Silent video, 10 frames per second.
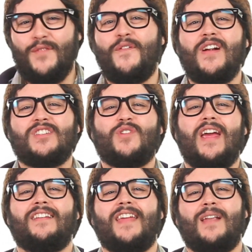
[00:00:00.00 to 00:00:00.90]
the first
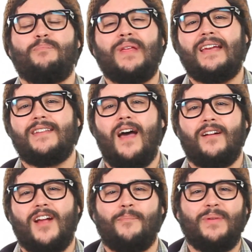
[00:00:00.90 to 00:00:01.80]
trailer that a billion
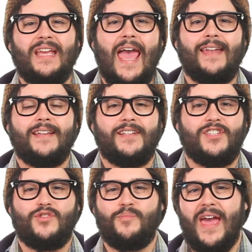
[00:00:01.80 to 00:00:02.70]
dollar company edited
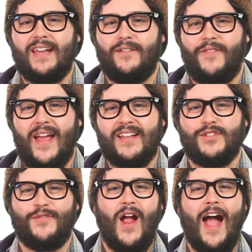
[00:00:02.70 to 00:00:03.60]
to dramatic effect
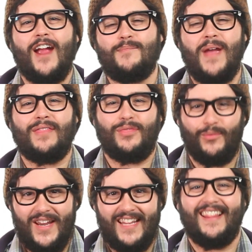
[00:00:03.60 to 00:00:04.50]
is for Iron Man
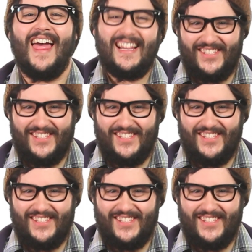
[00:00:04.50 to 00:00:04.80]
three. Let's